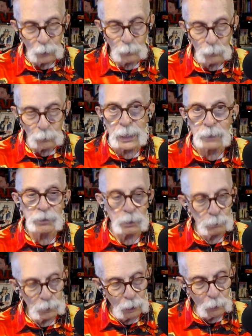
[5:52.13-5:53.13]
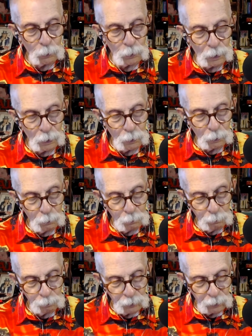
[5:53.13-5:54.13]
We have some logo.
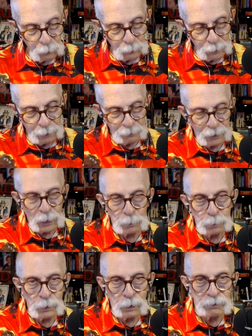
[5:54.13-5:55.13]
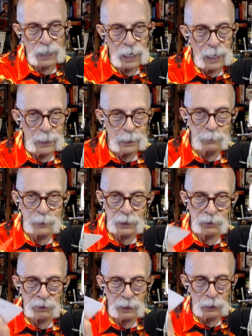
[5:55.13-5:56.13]
We have a couple of I'm
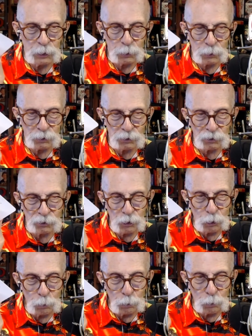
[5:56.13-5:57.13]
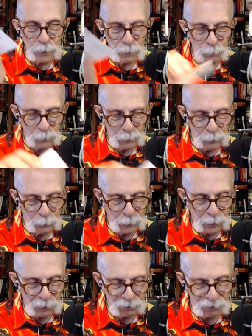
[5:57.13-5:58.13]
not saying you're stupid, where you
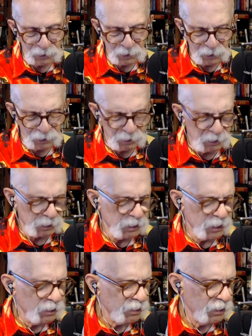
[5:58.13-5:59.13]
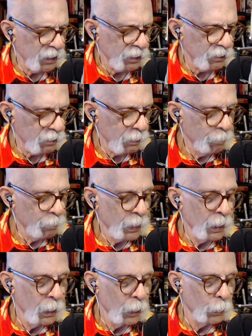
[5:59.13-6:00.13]
guess statistics.
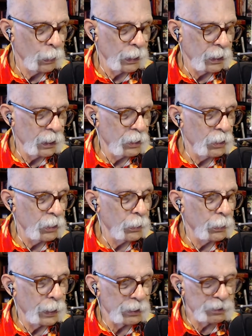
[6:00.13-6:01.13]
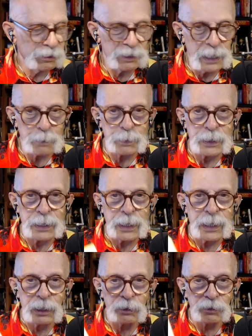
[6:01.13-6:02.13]
We're going to do a snappy
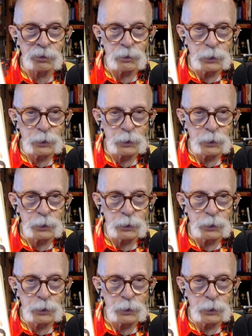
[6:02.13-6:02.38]
answer.